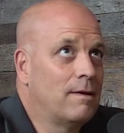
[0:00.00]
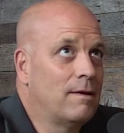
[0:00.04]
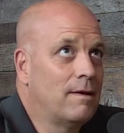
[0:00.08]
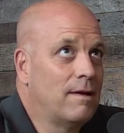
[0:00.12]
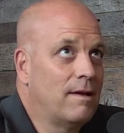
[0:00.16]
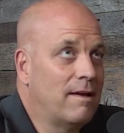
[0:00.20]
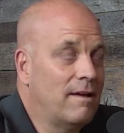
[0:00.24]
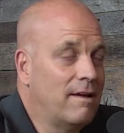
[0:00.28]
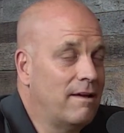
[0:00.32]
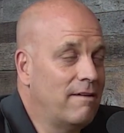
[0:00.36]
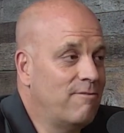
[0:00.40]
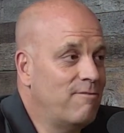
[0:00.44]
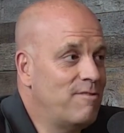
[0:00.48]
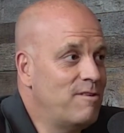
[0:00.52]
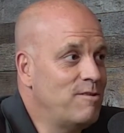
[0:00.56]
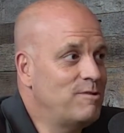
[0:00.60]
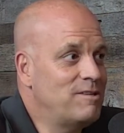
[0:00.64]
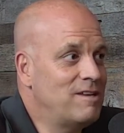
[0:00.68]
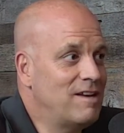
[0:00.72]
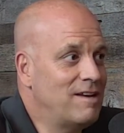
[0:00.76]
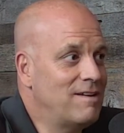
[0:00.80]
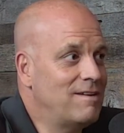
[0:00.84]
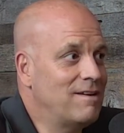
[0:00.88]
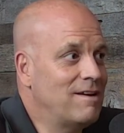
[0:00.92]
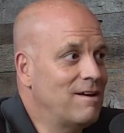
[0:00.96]
if you
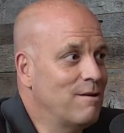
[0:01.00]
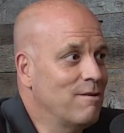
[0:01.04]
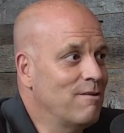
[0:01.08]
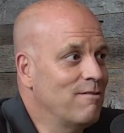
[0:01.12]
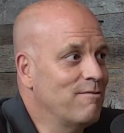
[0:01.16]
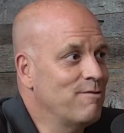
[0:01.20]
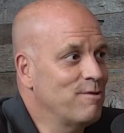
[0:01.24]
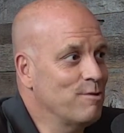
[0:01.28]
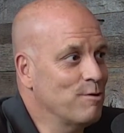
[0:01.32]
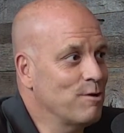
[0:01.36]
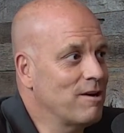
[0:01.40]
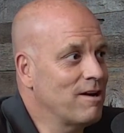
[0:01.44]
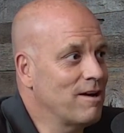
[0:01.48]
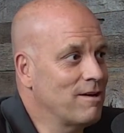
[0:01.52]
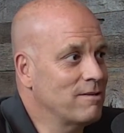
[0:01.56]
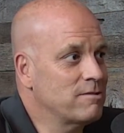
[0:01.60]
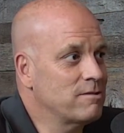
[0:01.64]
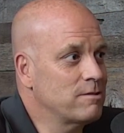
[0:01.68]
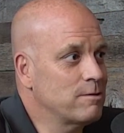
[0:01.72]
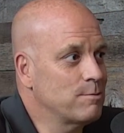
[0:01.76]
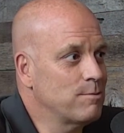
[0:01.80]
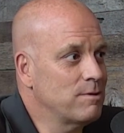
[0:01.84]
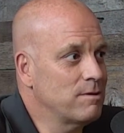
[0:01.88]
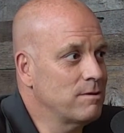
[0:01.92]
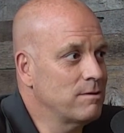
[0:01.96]
take care of your
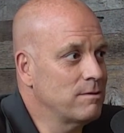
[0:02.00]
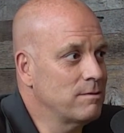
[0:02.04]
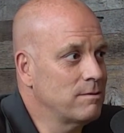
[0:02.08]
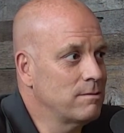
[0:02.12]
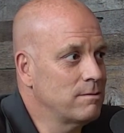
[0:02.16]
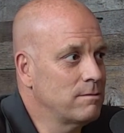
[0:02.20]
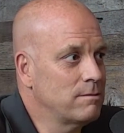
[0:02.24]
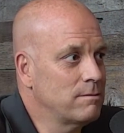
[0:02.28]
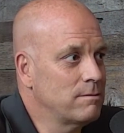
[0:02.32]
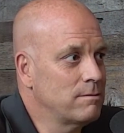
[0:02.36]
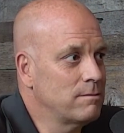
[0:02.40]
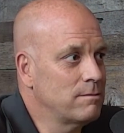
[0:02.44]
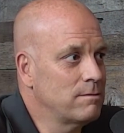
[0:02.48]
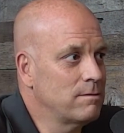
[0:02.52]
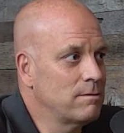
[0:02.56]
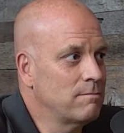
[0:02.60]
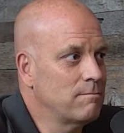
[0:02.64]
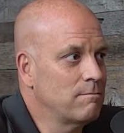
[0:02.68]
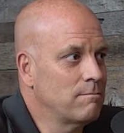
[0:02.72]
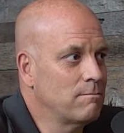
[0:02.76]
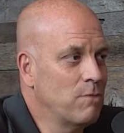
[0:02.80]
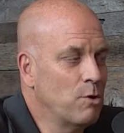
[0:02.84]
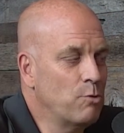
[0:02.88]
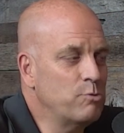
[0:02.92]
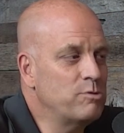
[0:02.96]
customer,
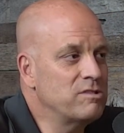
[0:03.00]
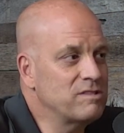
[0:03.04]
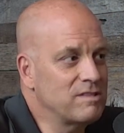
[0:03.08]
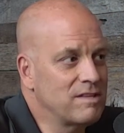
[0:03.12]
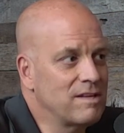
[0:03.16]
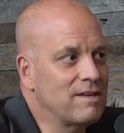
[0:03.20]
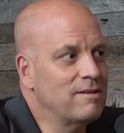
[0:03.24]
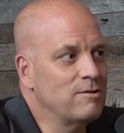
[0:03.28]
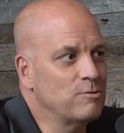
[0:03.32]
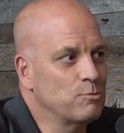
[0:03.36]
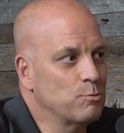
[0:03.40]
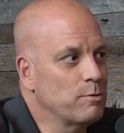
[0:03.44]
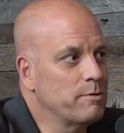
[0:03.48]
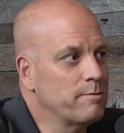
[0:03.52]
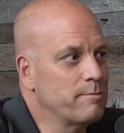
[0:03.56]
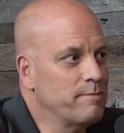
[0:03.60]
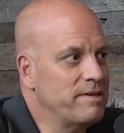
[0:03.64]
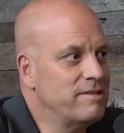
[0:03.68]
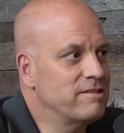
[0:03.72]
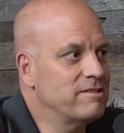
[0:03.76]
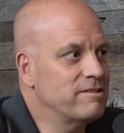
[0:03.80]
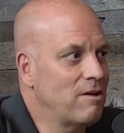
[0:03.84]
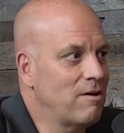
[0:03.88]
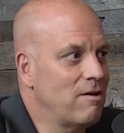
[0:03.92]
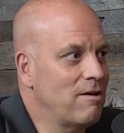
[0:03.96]
most things will be
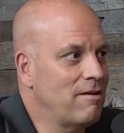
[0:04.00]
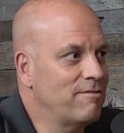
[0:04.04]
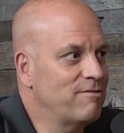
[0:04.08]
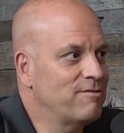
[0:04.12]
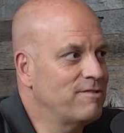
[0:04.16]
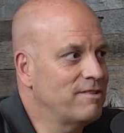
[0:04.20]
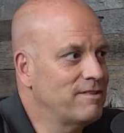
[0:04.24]
solved.